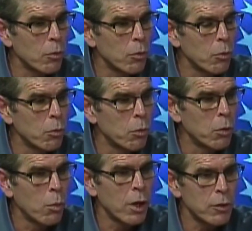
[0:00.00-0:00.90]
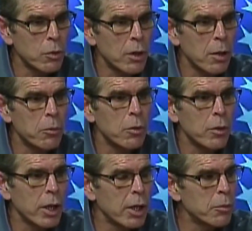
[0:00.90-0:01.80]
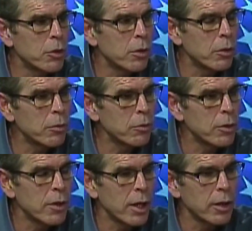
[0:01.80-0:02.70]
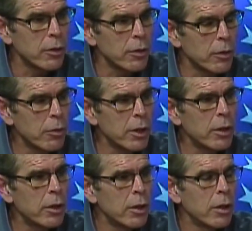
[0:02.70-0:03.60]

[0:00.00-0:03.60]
would want to come to New Hampshire to tie into the grid,